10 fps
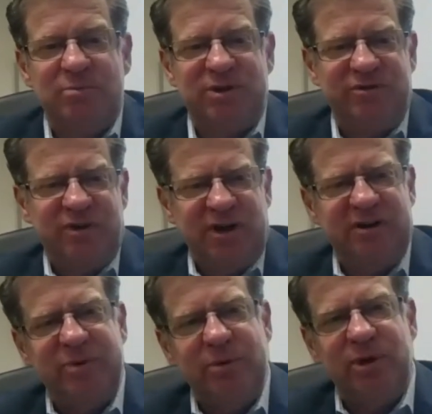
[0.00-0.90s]
But you've got to
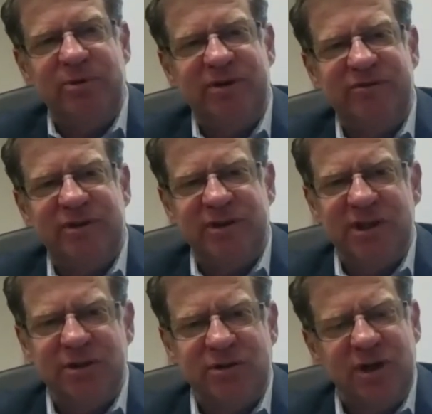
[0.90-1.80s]
give people the benefit of the
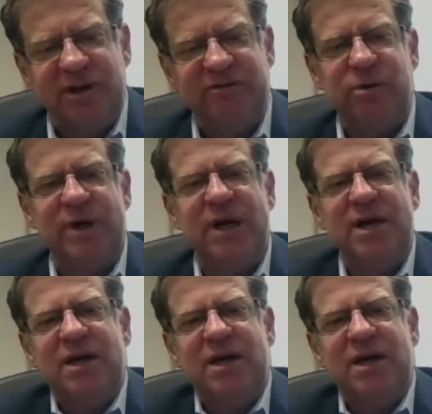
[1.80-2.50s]
doubt. Not everyone